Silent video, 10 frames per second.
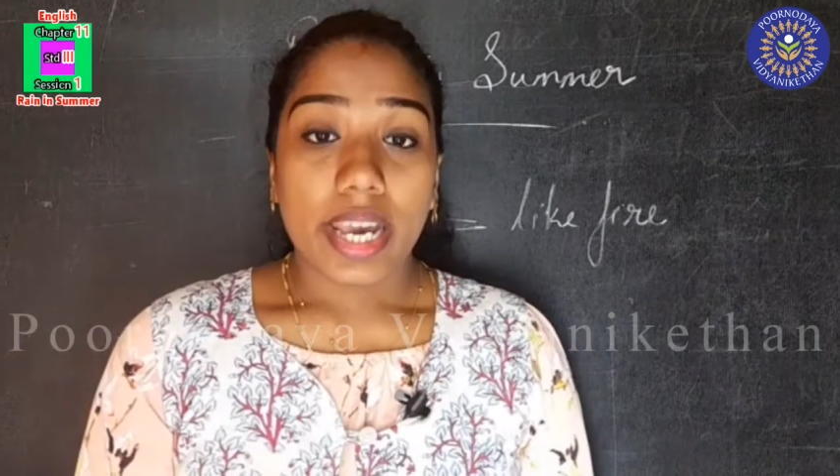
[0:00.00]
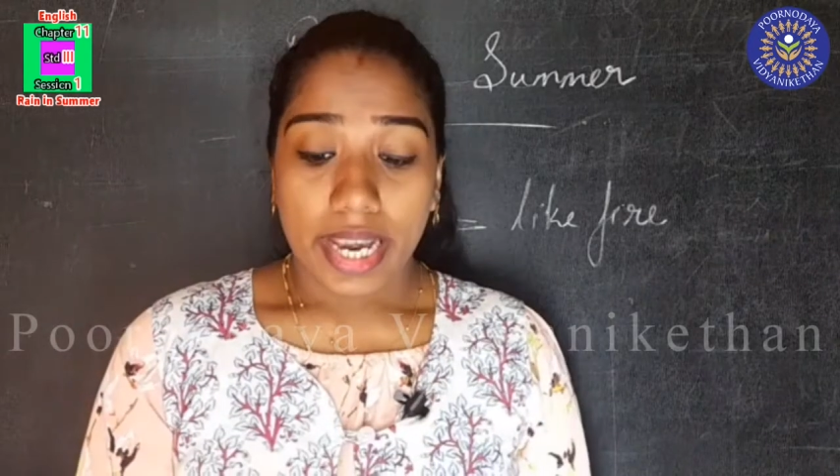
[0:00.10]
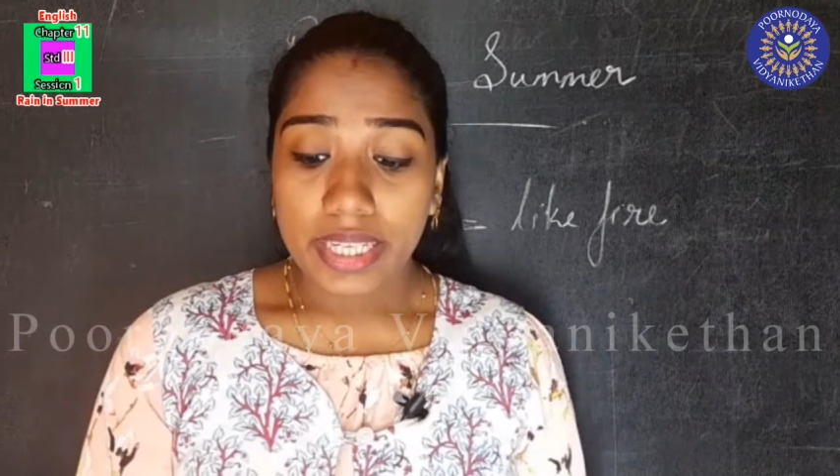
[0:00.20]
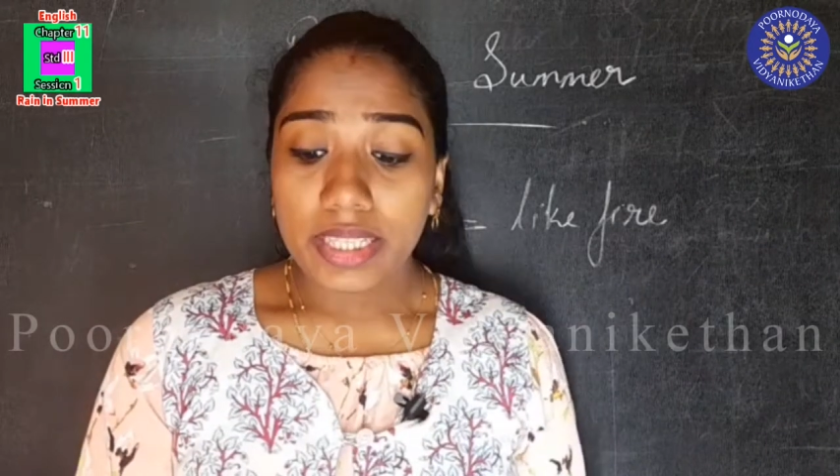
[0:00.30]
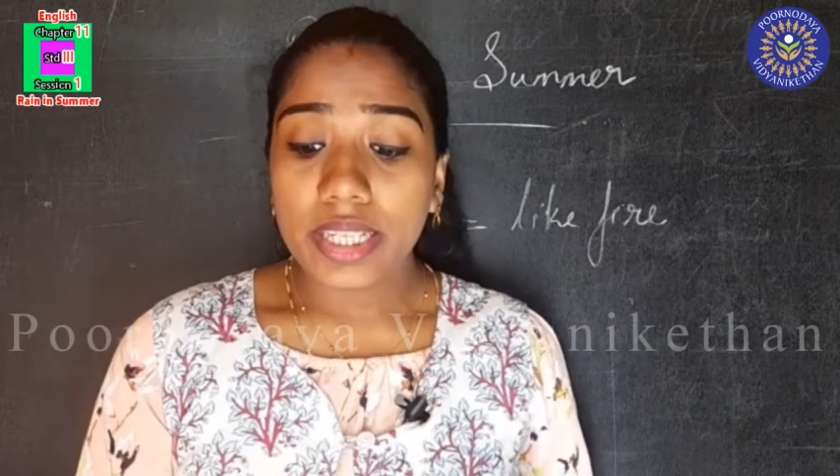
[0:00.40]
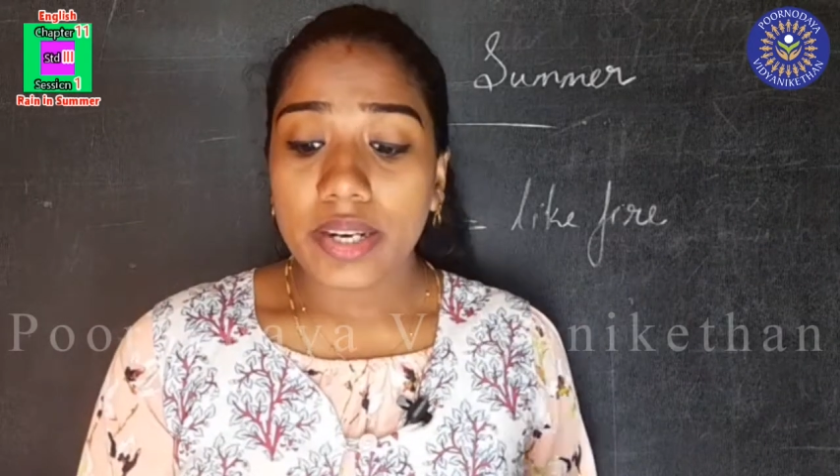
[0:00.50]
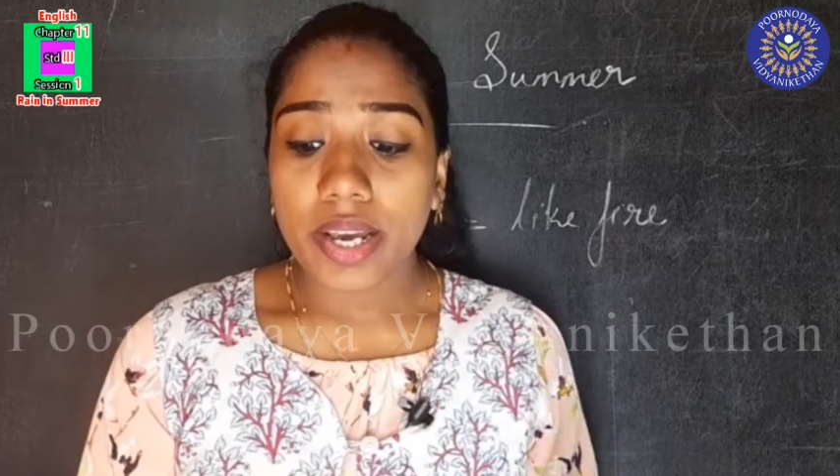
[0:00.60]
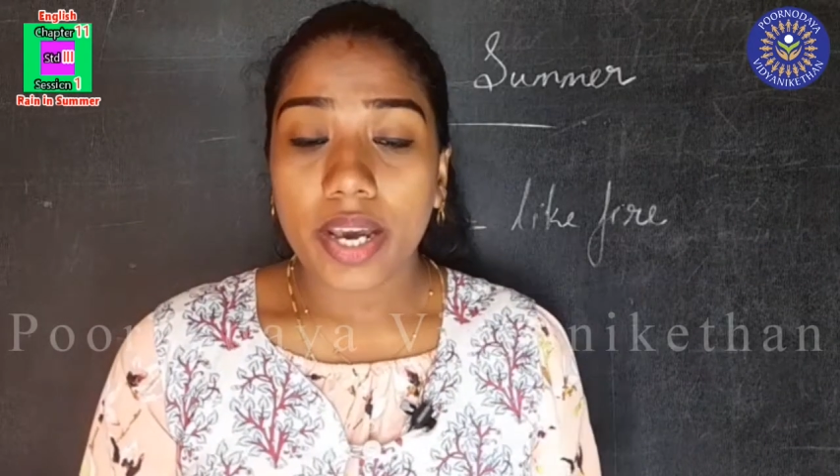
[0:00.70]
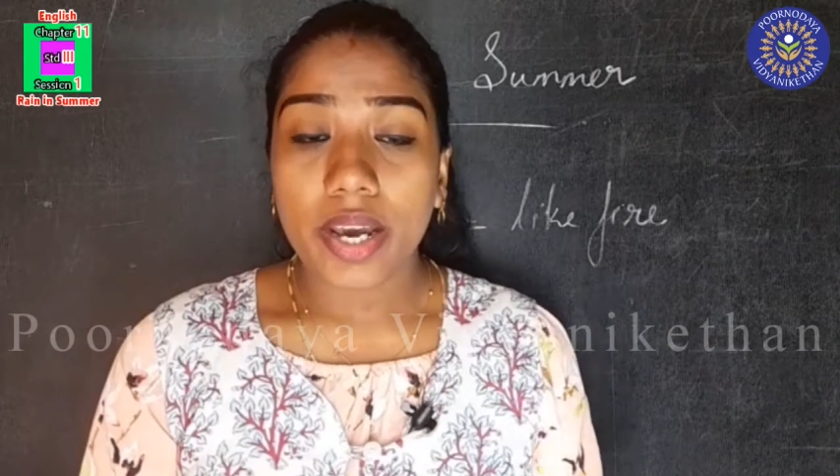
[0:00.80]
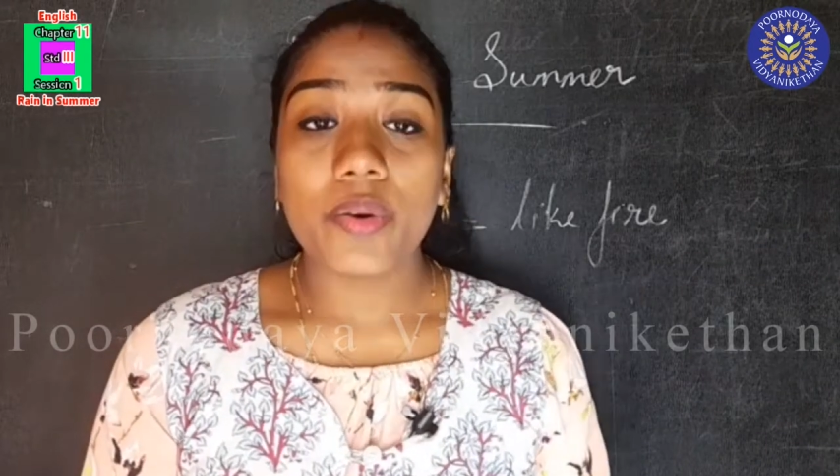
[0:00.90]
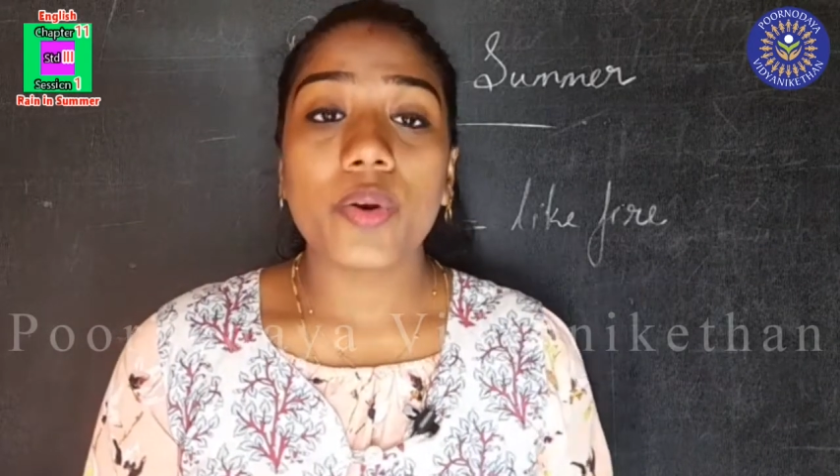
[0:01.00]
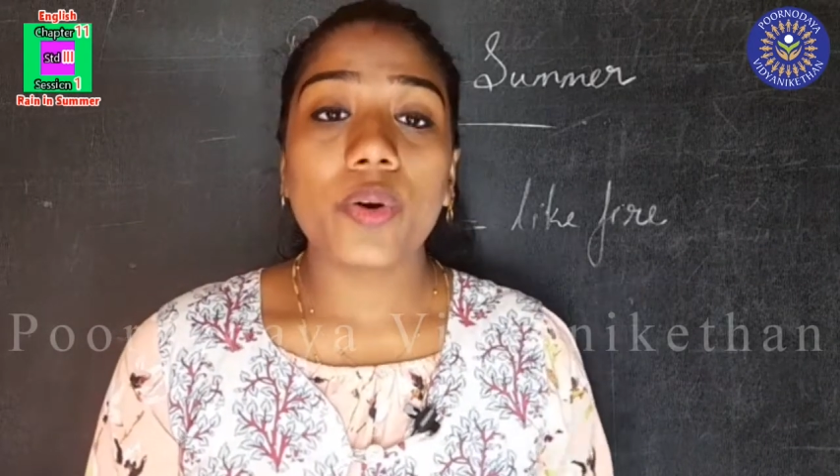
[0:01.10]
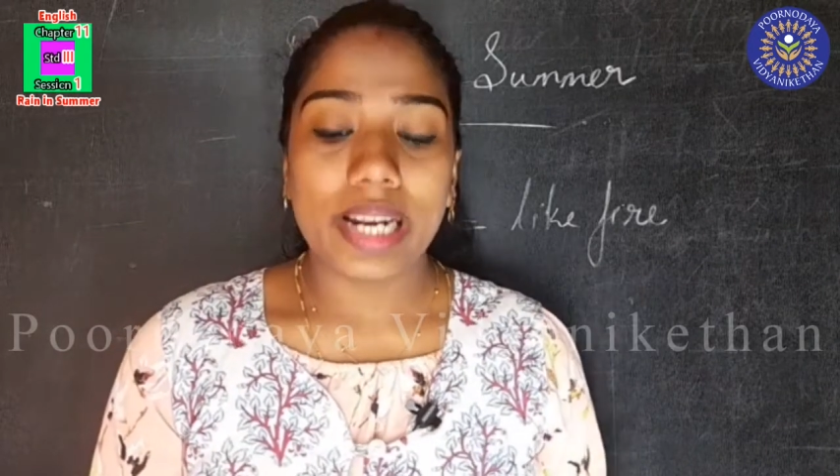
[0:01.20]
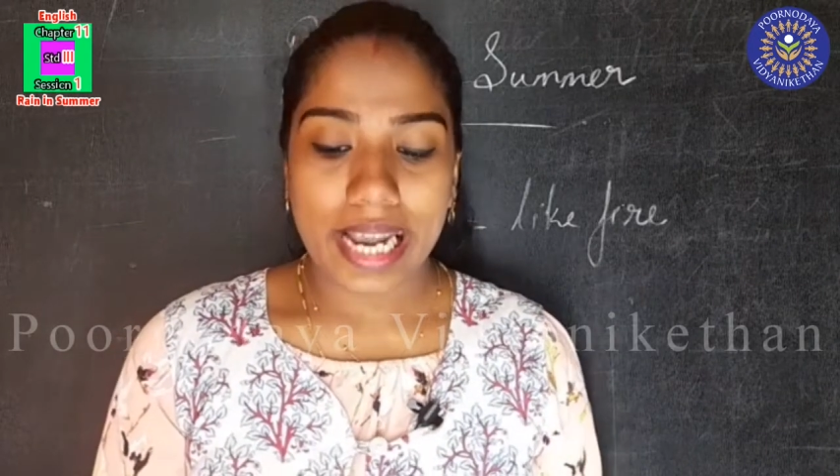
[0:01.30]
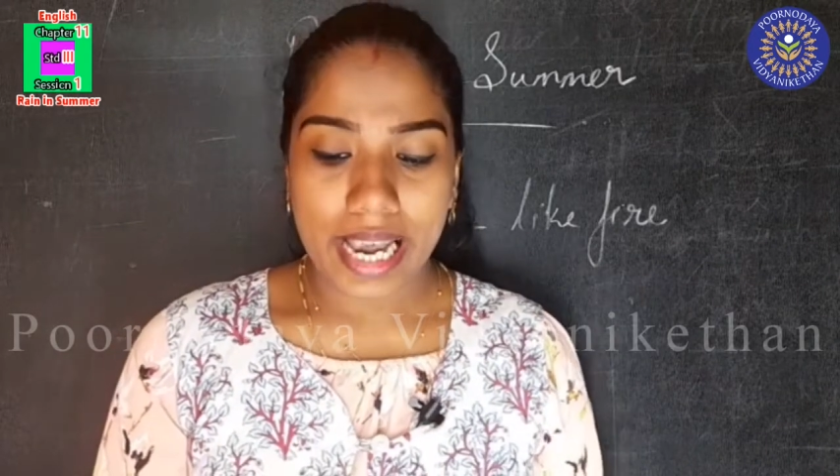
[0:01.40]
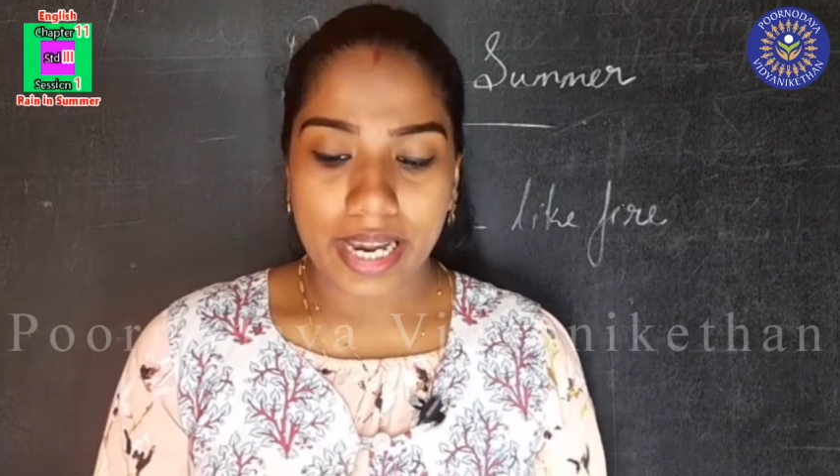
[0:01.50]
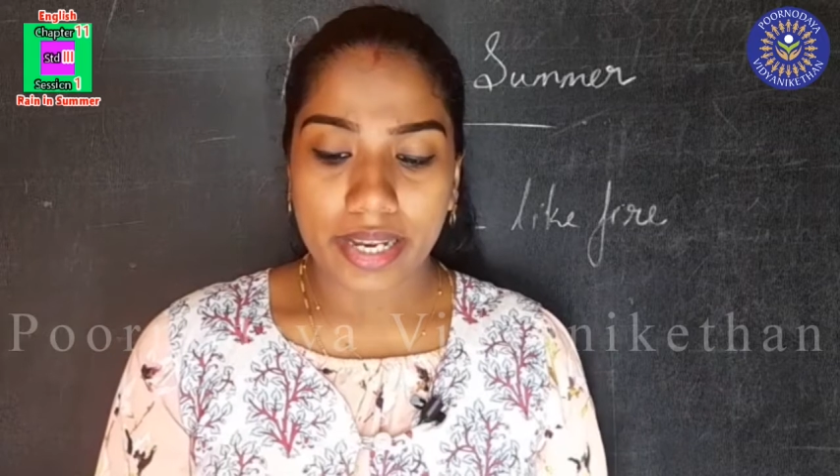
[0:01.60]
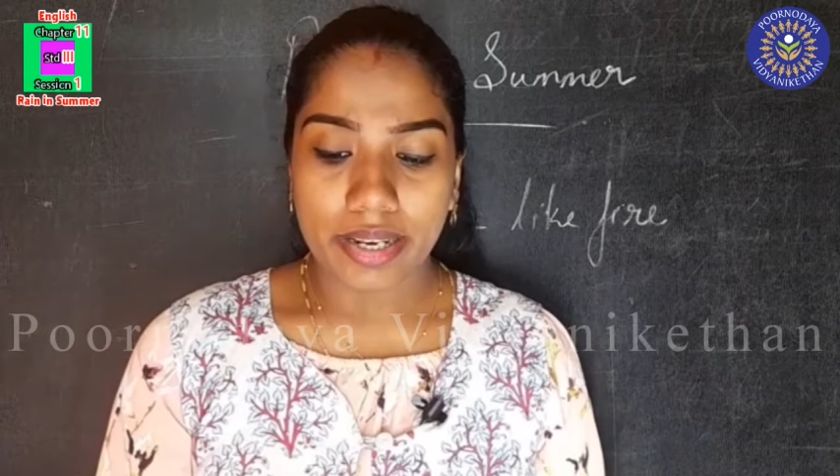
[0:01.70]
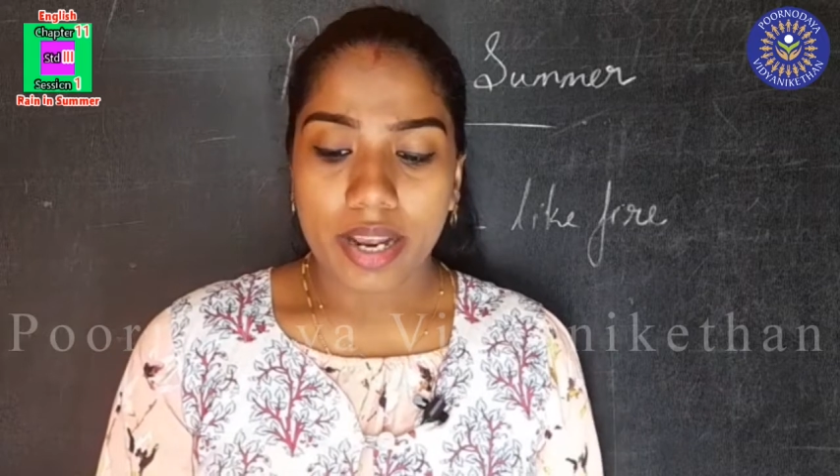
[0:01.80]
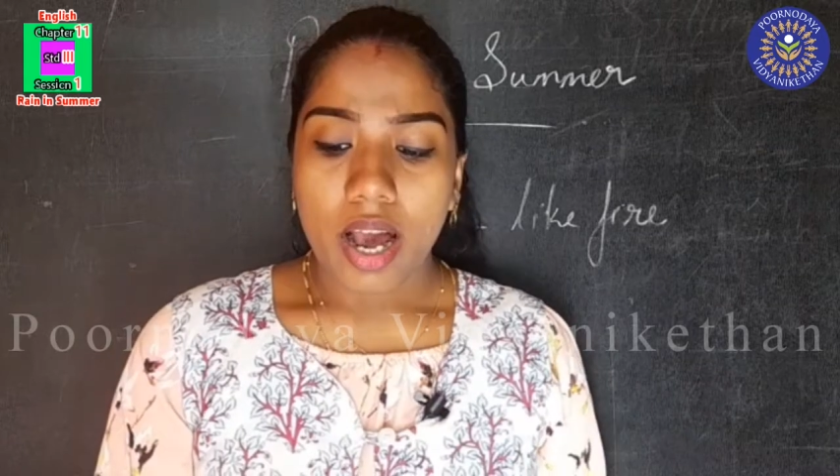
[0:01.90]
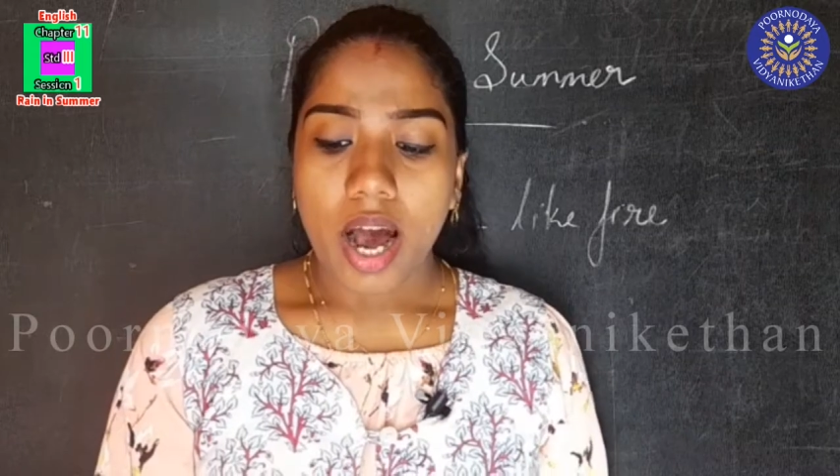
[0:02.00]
In the narrow lane,